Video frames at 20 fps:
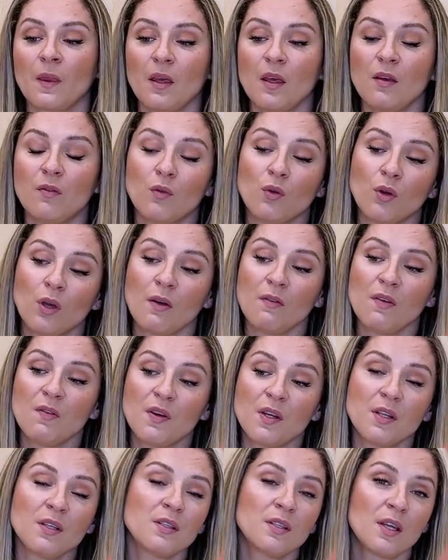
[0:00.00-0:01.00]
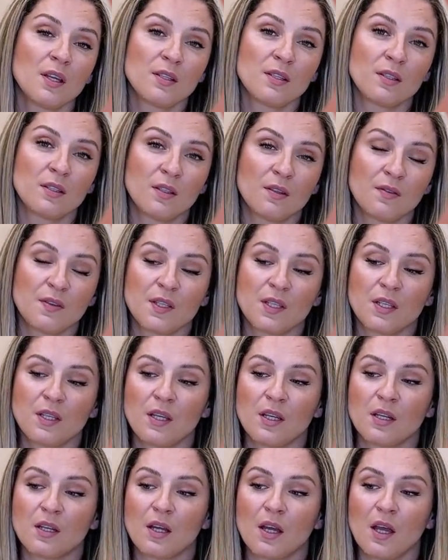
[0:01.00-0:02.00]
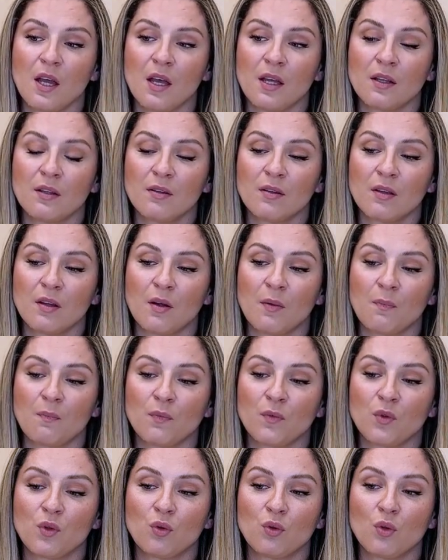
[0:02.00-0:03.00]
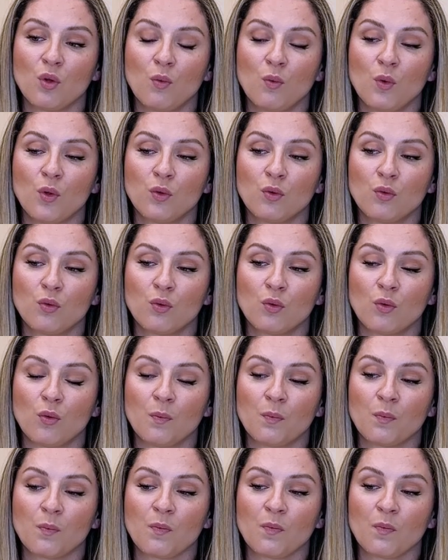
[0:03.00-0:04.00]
if you have a very sensitive skin and you don't want to